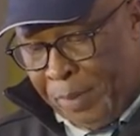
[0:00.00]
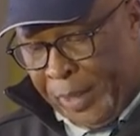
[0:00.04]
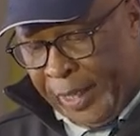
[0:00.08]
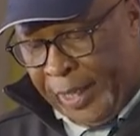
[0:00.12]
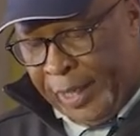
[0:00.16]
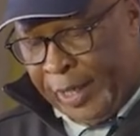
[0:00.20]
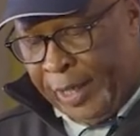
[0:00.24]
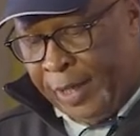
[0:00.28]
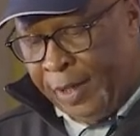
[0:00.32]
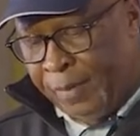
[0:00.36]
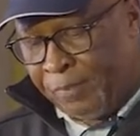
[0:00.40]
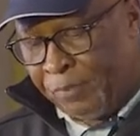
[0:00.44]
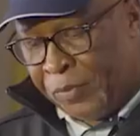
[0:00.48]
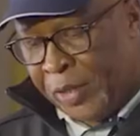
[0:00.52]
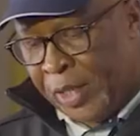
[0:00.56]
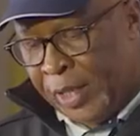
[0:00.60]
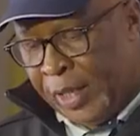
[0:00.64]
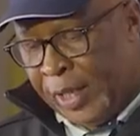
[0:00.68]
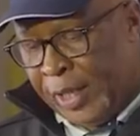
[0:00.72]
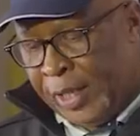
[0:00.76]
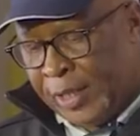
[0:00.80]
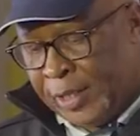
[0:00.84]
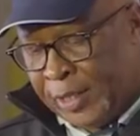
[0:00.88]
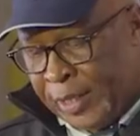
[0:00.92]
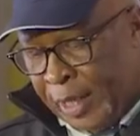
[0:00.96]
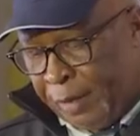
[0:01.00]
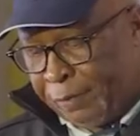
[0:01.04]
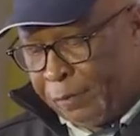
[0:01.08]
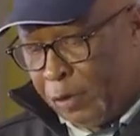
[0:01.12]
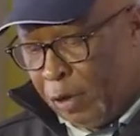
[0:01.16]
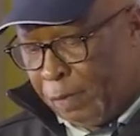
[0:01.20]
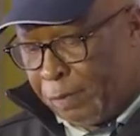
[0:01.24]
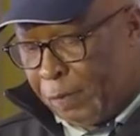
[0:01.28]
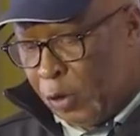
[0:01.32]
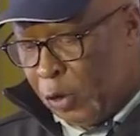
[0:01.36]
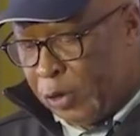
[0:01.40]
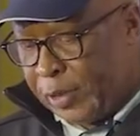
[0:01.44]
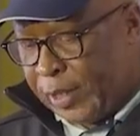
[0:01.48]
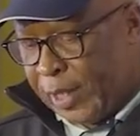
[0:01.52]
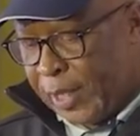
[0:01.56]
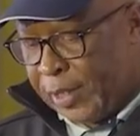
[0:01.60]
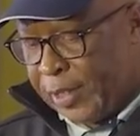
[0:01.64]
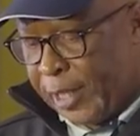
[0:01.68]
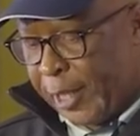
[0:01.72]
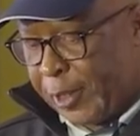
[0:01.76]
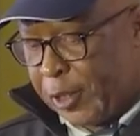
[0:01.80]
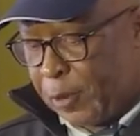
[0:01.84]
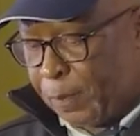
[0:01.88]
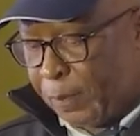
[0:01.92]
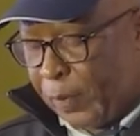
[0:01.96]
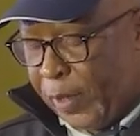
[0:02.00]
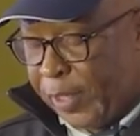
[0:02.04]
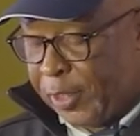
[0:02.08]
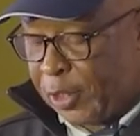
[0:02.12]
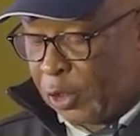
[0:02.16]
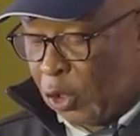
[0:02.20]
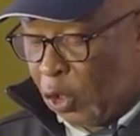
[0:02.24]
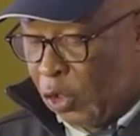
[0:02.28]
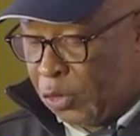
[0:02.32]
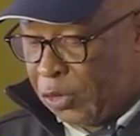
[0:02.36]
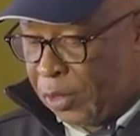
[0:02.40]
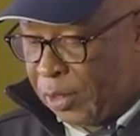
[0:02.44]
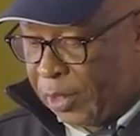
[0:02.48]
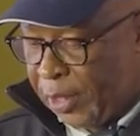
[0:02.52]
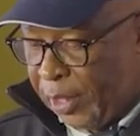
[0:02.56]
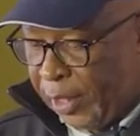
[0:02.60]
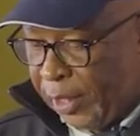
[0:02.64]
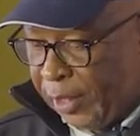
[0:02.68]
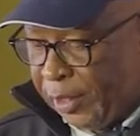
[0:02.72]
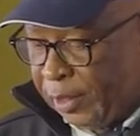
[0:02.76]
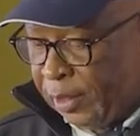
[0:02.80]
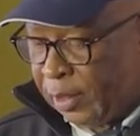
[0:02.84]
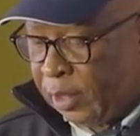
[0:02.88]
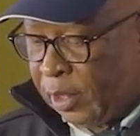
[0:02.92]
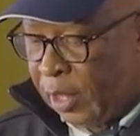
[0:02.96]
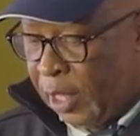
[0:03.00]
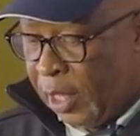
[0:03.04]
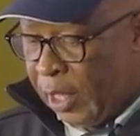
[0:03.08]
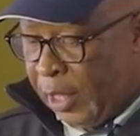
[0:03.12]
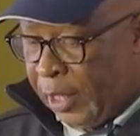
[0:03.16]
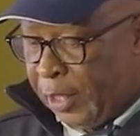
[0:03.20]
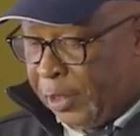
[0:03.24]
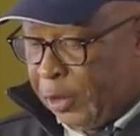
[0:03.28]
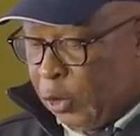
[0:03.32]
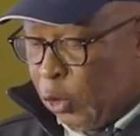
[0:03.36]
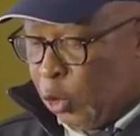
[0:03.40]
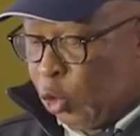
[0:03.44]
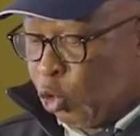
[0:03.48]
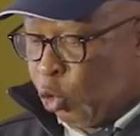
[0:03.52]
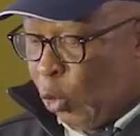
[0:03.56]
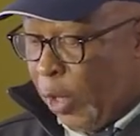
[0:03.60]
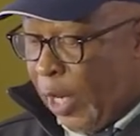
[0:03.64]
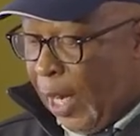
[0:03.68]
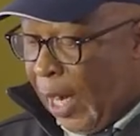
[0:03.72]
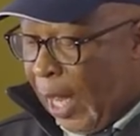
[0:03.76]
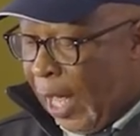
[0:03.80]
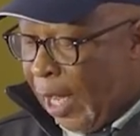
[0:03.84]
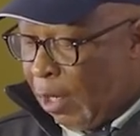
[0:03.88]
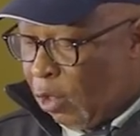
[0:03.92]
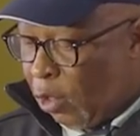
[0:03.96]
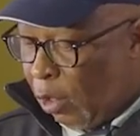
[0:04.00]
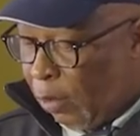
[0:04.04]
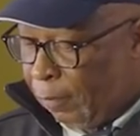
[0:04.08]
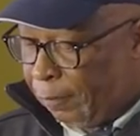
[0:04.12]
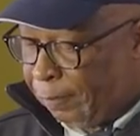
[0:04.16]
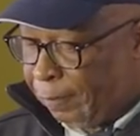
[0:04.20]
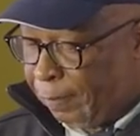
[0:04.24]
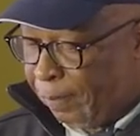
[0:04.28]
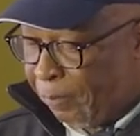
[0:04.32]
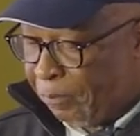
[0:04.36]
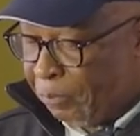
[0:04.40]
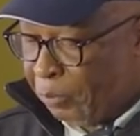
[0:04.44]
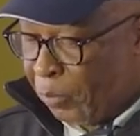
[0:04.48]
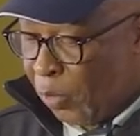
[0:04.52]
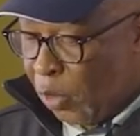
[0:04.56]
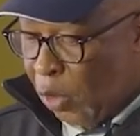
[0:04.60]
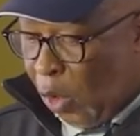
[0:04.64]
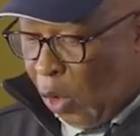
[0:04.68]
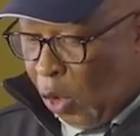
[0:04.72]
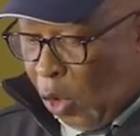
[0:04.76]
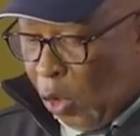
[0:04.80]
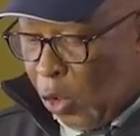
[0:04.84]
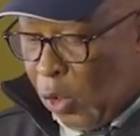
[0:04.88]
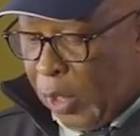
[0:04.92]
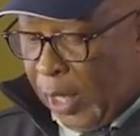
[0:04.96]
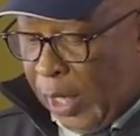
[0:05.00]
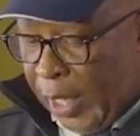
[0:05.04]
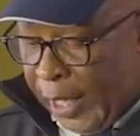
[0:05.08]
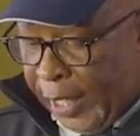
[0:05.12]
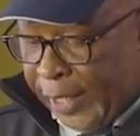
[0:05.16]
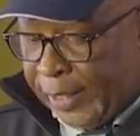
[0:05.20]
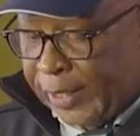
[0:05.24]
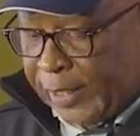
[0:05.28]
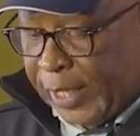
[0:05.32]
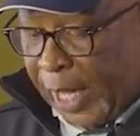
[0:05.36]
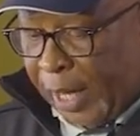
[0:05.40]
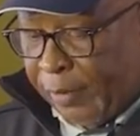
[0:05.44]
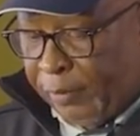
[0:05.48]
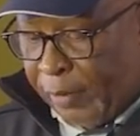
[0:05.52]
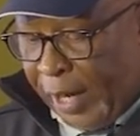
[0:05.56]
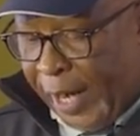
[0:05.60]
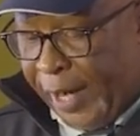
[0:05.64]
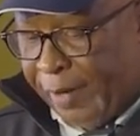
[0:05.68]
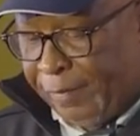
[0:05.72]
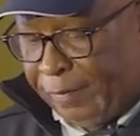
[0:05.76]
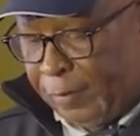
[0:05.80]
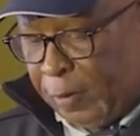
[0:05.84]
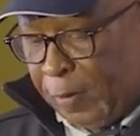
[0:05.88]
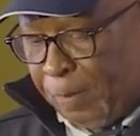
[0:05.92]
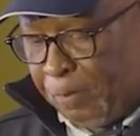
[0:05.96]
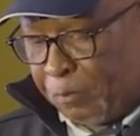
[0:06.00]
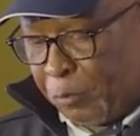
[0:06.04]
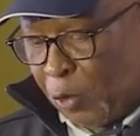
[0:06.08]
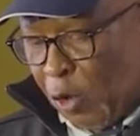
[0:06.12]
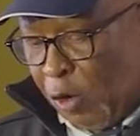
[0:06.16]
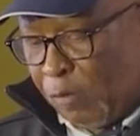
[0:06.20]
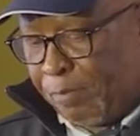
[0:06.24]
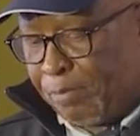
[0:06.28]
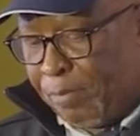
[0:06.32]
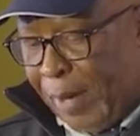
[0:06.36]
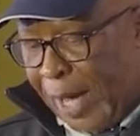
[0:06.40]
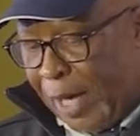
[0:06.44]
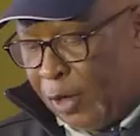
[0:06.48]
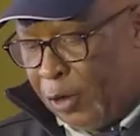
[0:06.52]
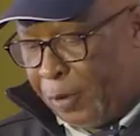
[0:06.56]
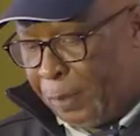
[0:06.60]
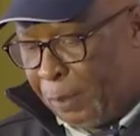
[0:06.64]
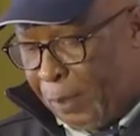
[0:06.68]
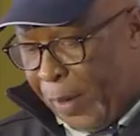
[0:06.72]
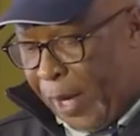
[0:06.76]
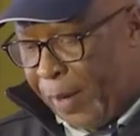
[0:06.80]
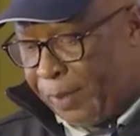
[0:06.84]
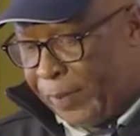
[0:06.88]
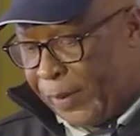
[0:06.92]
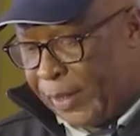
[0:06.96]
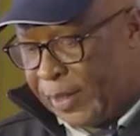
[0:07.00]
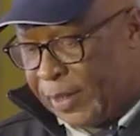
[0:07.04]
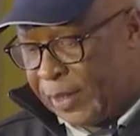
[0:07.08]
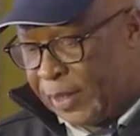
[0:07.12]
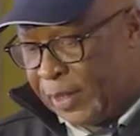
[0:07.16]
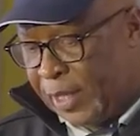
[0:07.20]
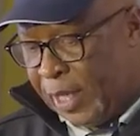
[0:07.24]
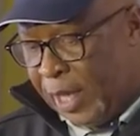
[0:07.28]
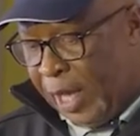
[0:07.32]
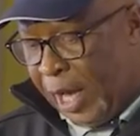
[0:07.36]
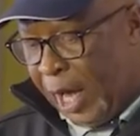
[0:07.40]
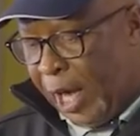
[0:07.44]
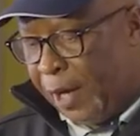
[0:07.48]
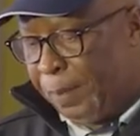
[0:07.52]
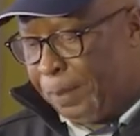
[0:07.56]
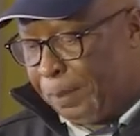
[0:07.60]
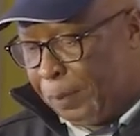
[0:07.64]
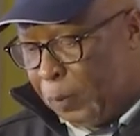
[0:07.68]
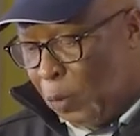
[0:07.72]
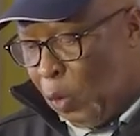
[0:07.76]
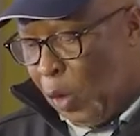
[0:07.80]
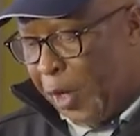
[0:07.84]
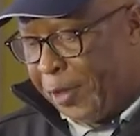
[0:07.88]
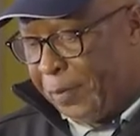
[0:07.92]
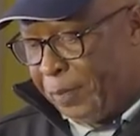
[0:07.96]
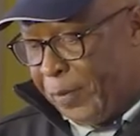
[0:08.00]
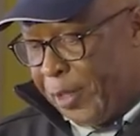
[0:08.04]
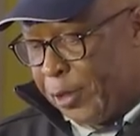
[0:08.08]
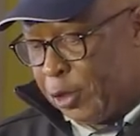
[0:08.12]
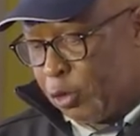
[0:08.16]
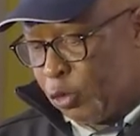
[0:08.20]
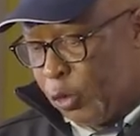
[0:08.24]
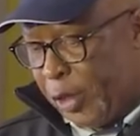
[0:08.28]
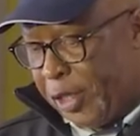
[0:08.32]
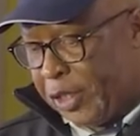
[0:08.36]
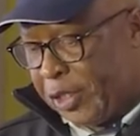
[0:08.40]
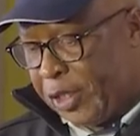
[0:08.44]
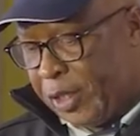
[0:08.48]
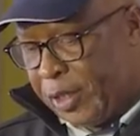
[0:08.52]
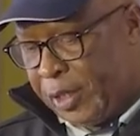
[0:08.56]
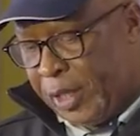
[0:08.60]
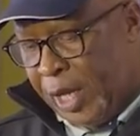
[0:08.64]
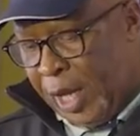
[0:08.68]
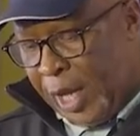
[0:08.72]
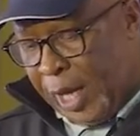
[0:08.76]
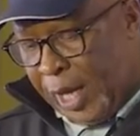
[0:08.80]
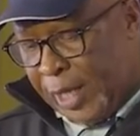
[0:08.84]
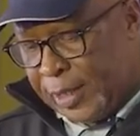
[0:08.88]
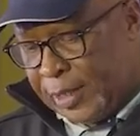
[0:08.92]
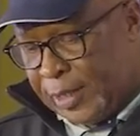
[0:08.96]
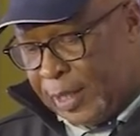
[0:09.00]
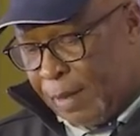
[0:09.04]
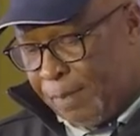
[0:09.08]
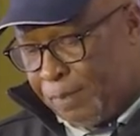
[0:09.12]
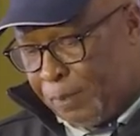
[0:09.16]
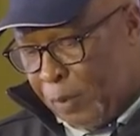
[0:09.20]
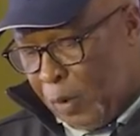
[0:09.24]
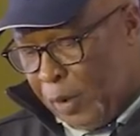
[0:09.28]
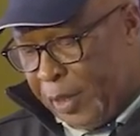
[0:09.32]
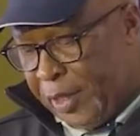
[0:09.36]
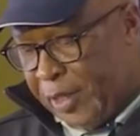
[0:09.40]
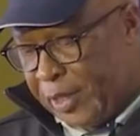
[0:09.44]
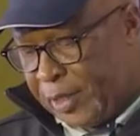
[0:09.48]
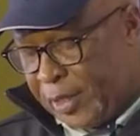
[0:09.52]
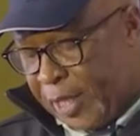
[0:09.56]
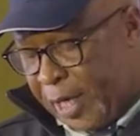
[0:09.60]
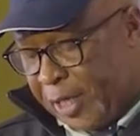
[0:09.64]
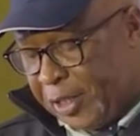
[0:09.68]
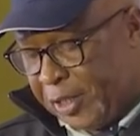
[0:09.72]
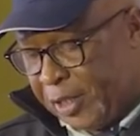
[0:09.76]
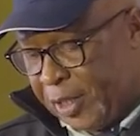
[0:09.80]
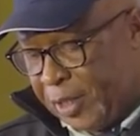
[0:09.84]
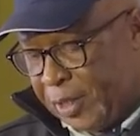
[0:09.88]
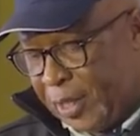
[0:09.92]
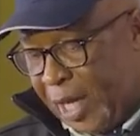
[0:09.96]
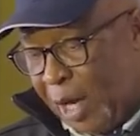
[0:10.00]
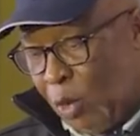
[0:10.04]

B, several voters expressed concern due to a lack of or late arrival of ballot papers and poor administration at some polling stations.